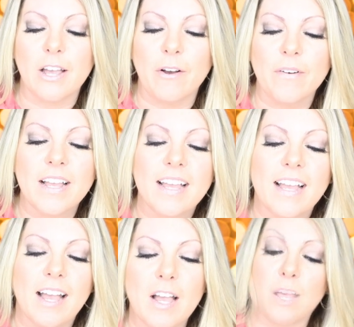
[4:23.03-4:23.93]
So
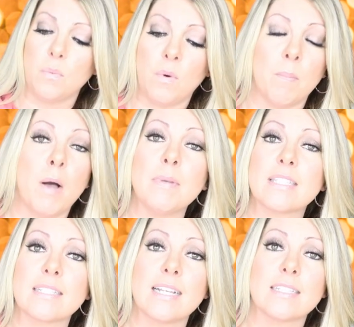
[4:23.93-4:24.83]
um, when
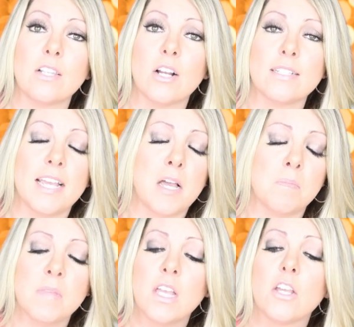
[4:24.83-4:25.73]
mamas clicked
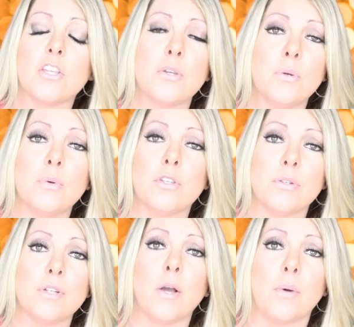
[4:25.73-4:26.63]
lockdown, you
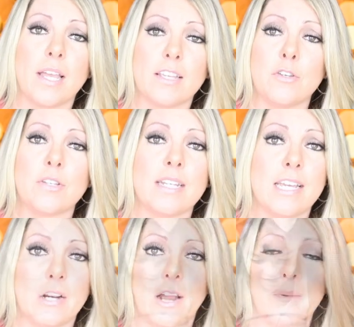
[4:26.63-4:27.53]
you know it. You can hear